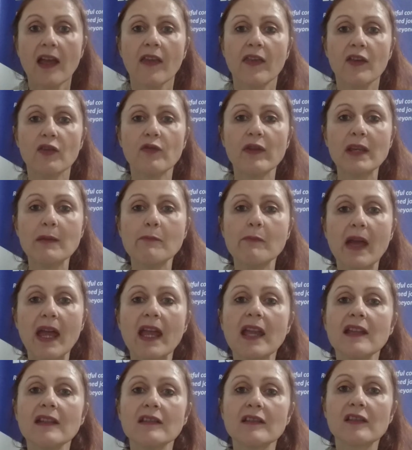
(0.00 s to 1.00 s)
the
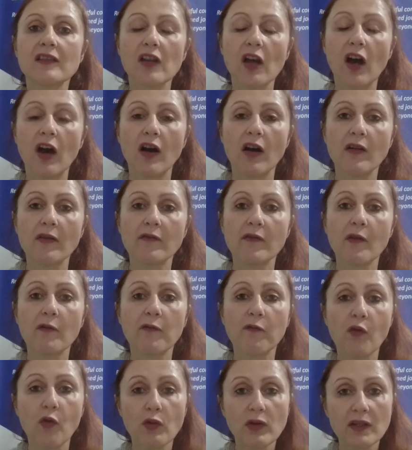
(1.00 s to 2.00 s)
remains of
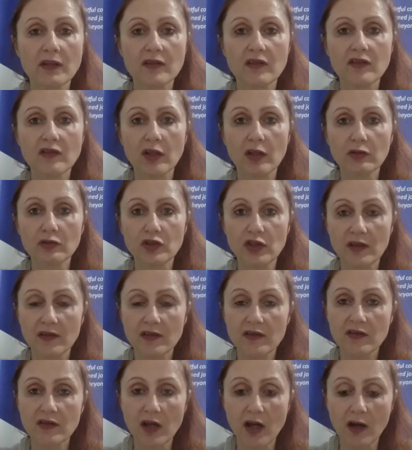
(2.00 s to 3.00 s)
fallen soldier
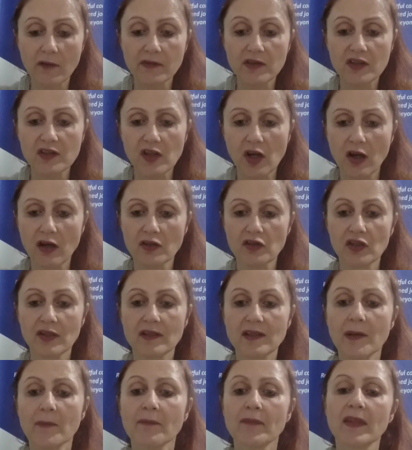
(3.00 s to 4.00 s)
Staff
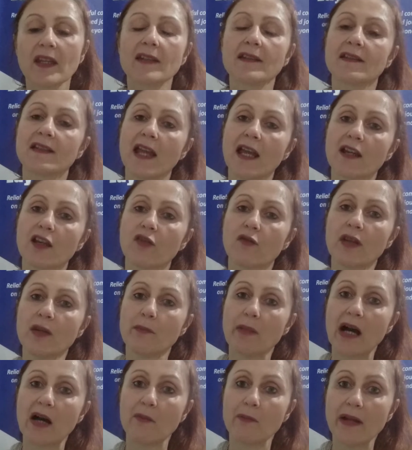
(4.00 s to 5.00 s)
Sergeant Zachary
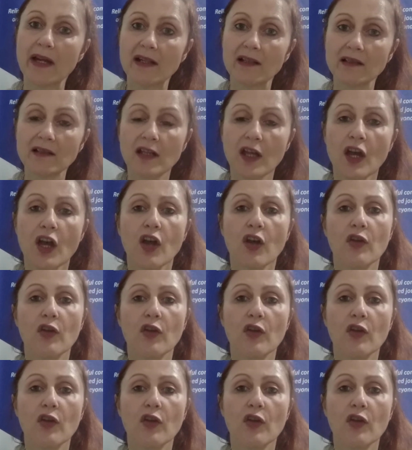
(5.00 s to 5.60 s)
Baumel,